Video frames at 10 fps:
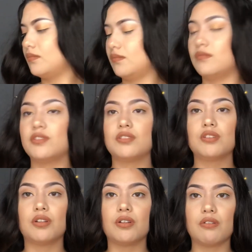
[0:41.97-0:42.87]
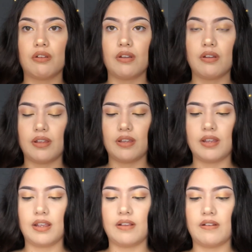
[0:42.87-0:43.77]
I'm just gonna
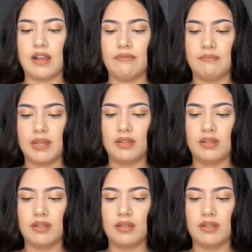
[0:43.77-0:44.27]
grab my